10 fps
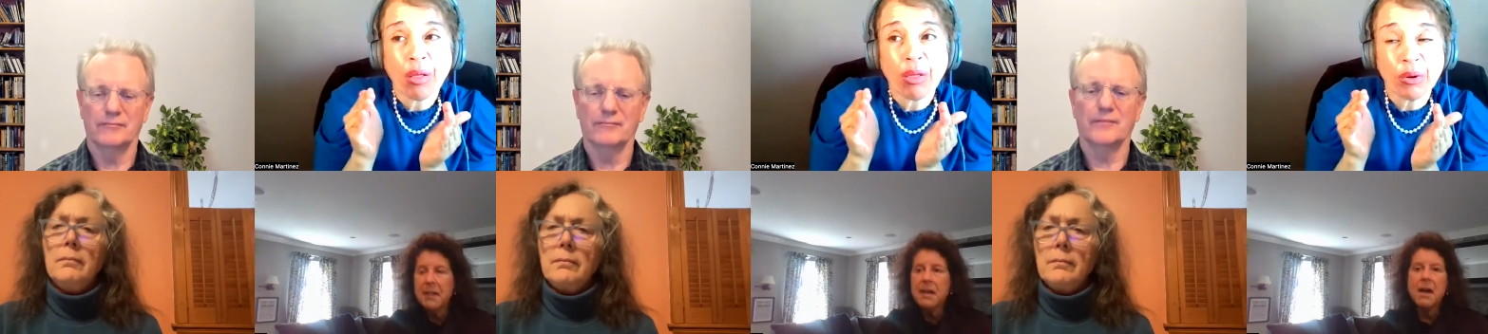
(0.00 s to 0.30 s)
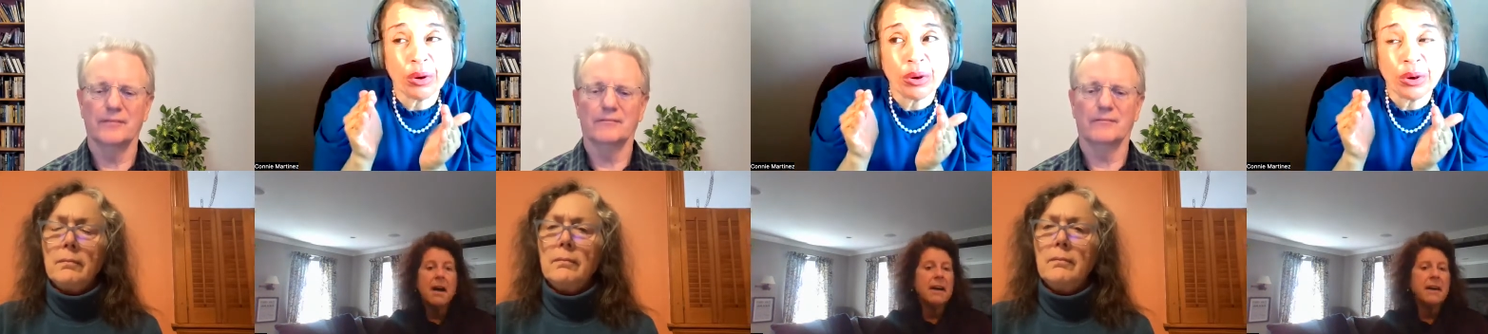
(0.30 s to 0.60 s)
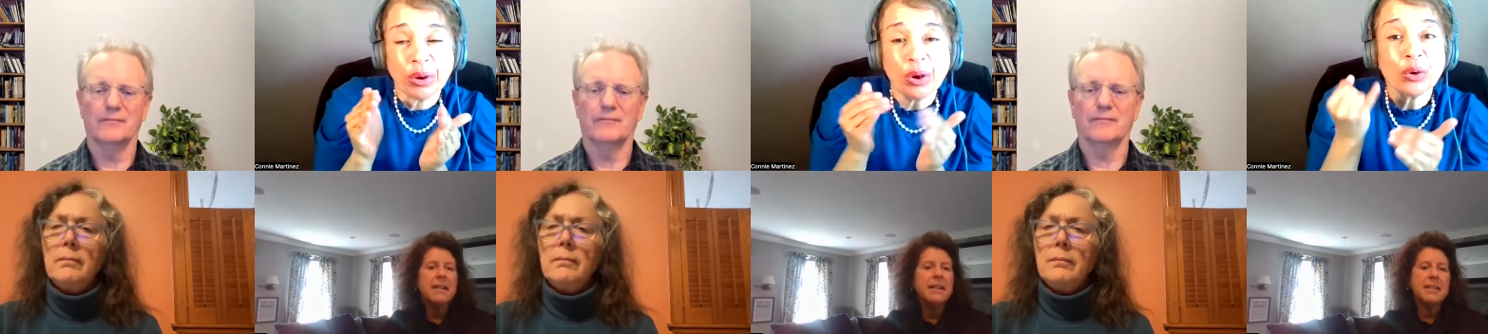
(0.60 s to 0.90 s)
Speaker 1: Uh,
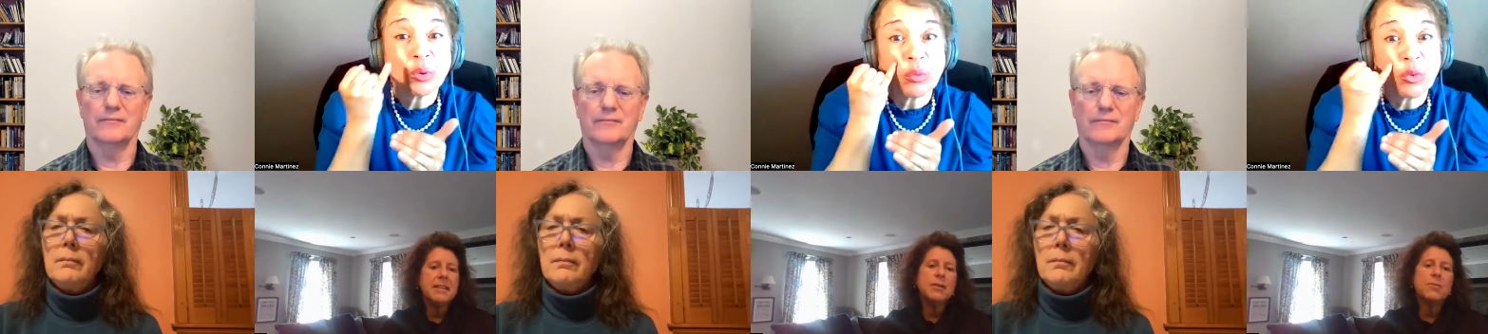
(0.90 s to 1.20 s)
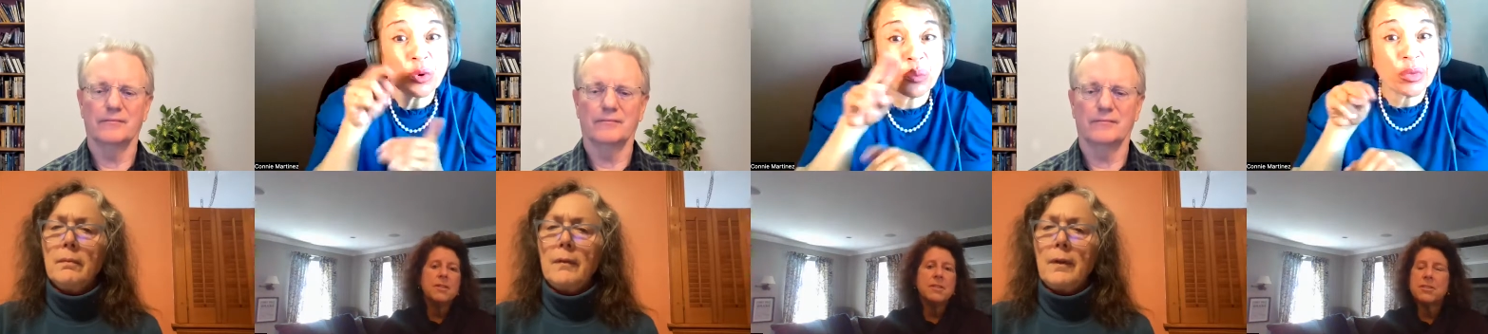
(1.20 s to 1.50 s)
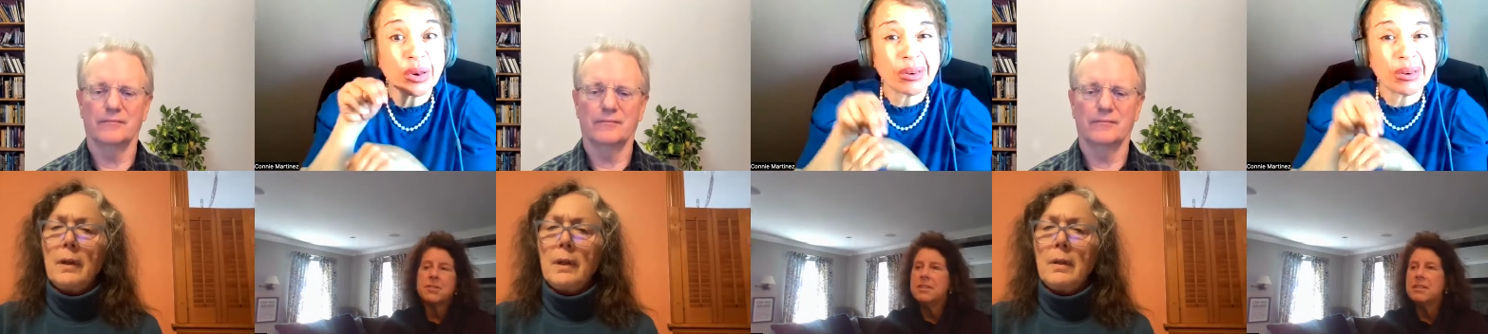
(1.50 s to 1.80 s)
it can
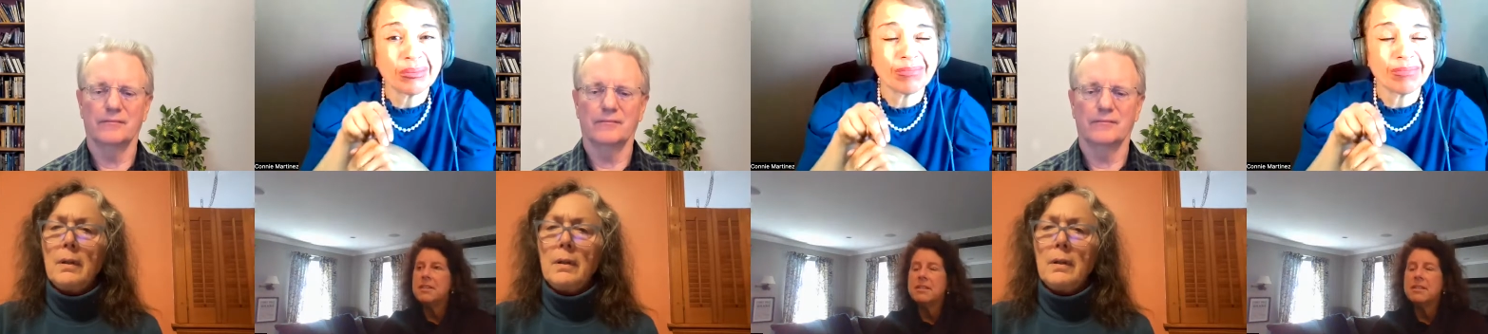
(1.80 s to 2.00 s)
increase the.